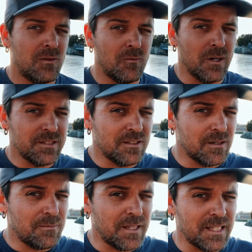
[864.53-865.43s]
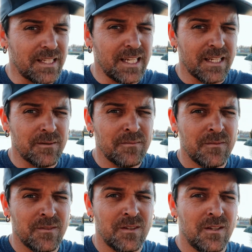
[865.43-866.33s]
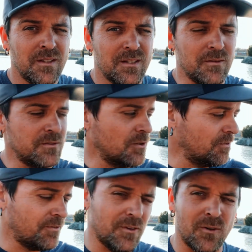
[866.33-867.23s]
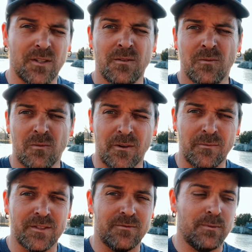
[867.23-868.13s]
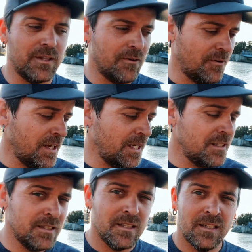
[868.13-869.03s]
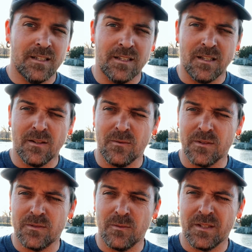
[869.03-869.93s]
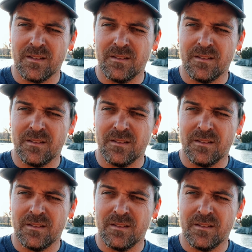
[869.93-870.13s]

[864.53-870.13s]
wedged up on the dam. It was overflowing. One was with grain, the other was with